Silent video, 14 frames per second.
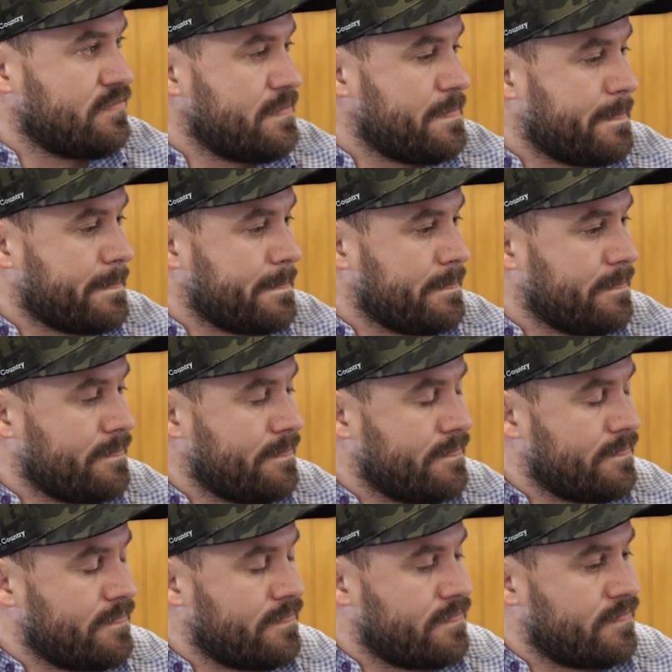
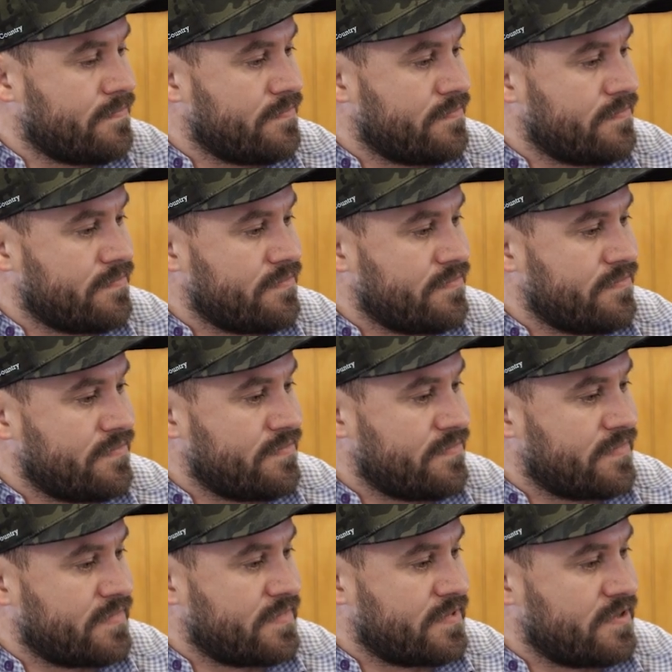
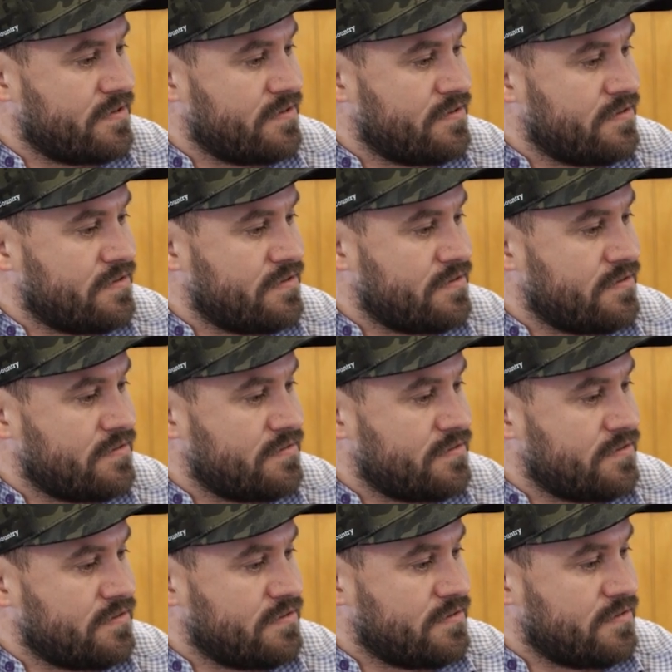
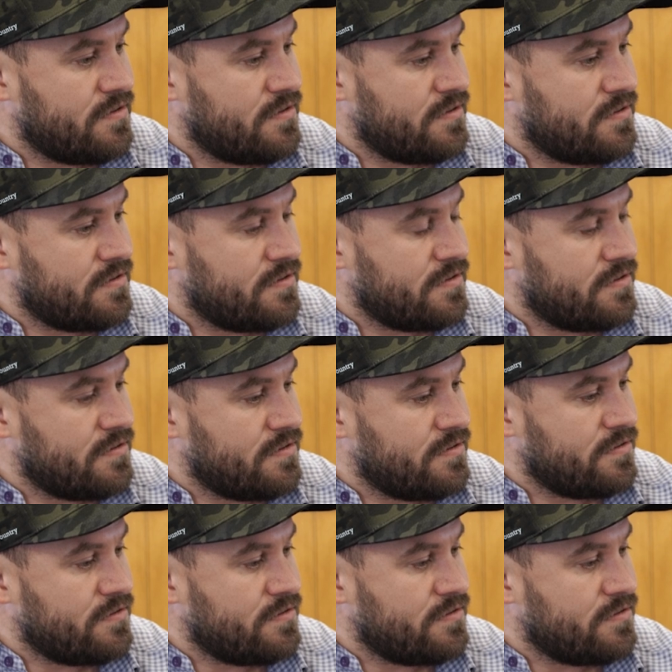(not speaking)